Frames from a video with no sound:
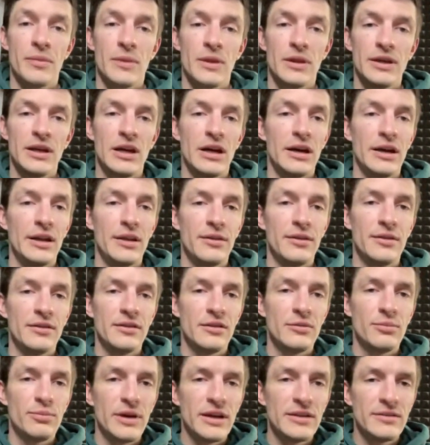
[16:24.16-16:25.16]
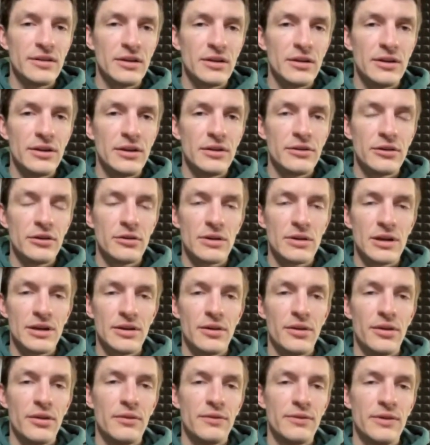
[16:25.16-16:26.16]
Yeah, and this is basically
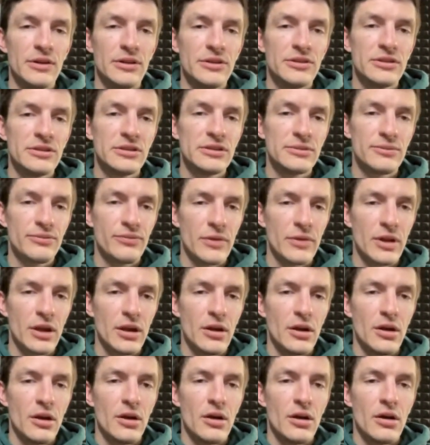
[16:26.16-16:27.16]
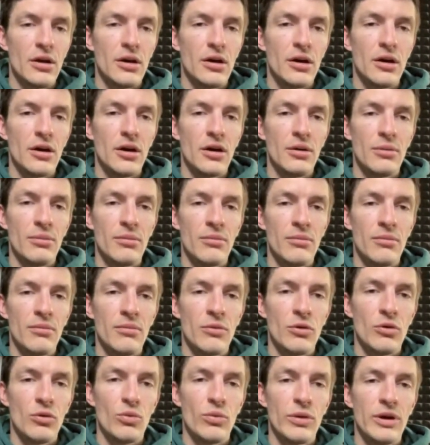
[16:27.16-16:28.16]
integrated in the filters.
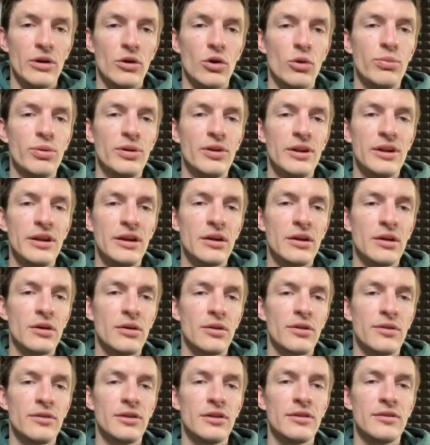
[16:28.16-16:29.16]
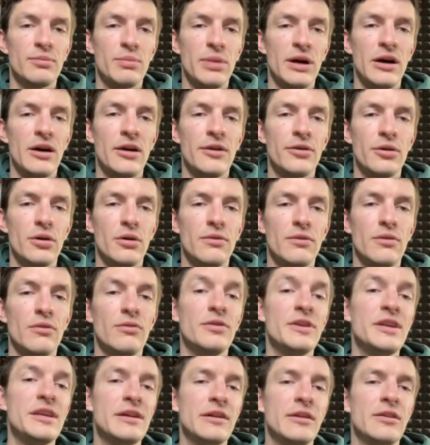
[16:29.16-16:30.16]
When opening this part of
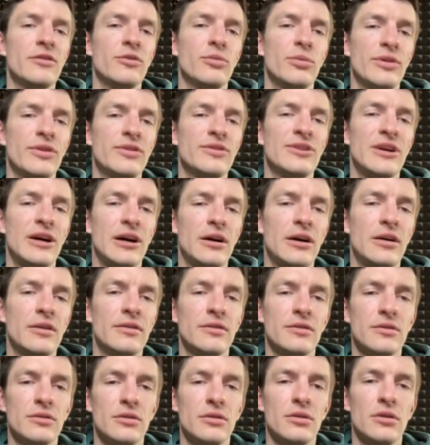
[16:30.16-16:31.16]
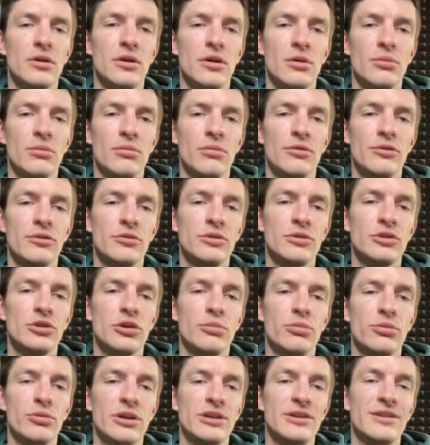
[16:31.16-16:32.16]
vehicles with task, street
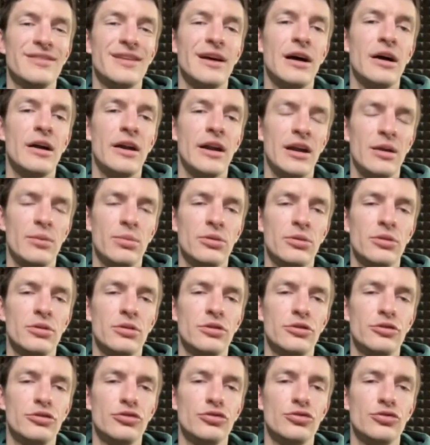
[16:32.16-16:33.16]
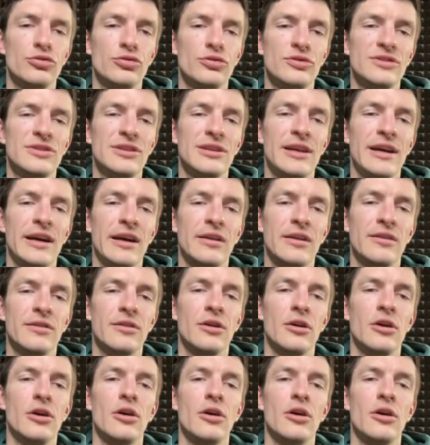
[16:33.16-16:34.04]
operators are able to select